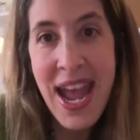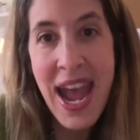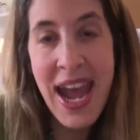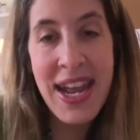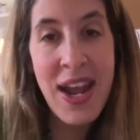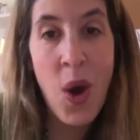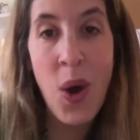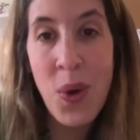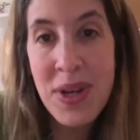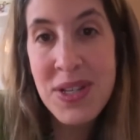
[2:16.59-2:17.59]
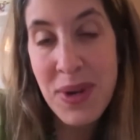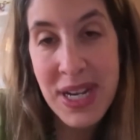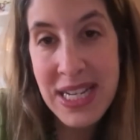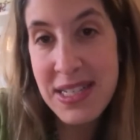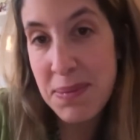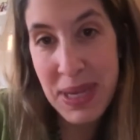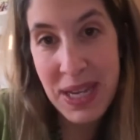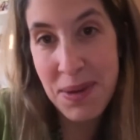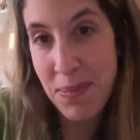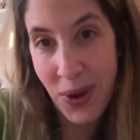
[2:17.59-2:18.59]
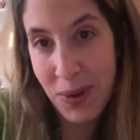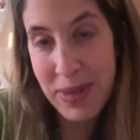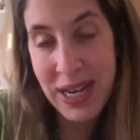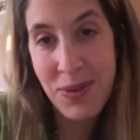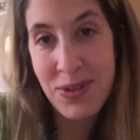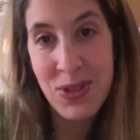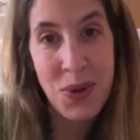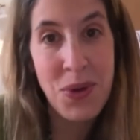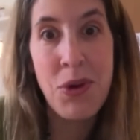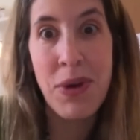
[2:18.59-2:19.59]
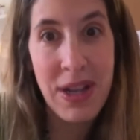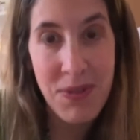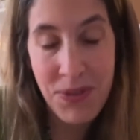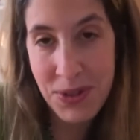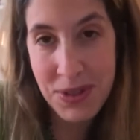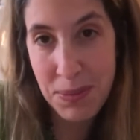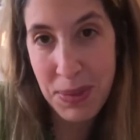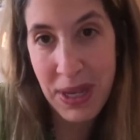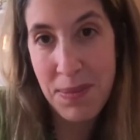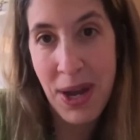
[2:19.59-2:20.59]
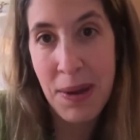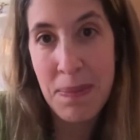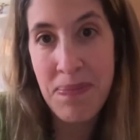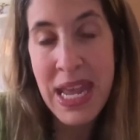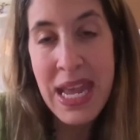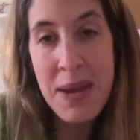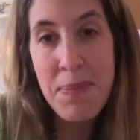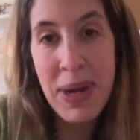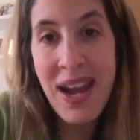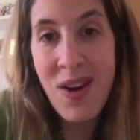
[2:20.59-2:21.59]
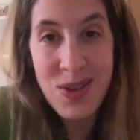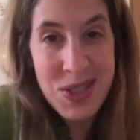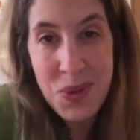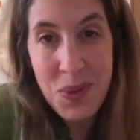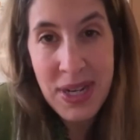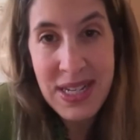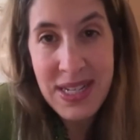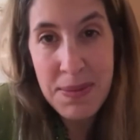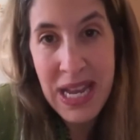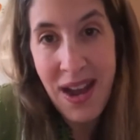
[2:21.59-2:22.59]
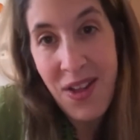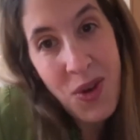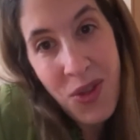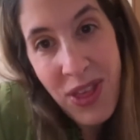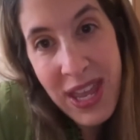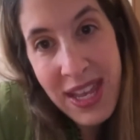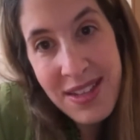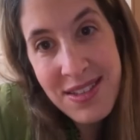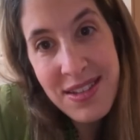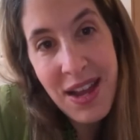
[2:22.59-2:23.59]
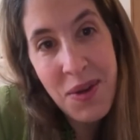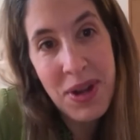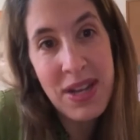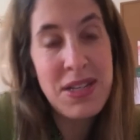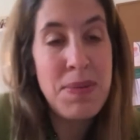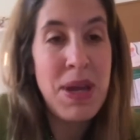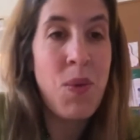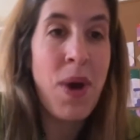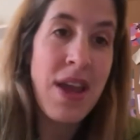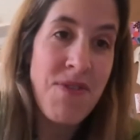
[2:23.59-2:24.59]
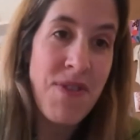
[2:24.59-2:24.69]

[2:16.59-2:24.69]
And I always wanted to be a mom, and I was so grateful to be a mom. But I also wanted to be other things. I wanted to be a wife.